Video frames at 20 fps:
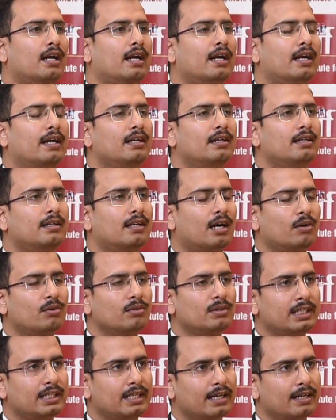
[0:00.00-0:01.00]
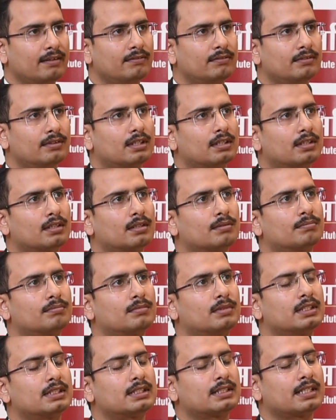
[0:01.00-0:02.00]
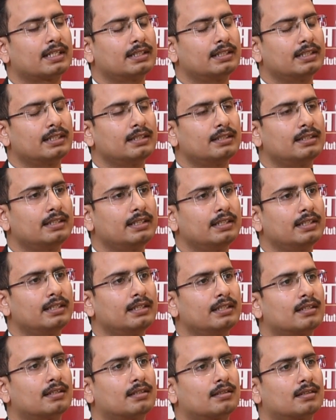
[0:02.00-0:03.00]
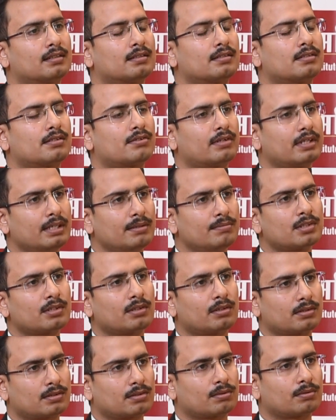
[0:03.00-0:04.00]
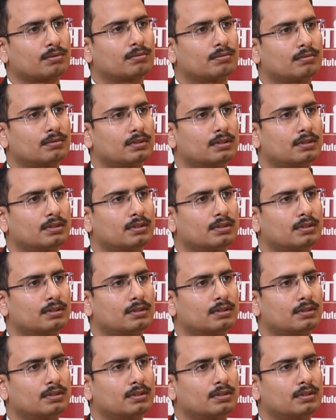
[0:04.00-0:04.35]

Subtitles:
And now they have decided the streams also,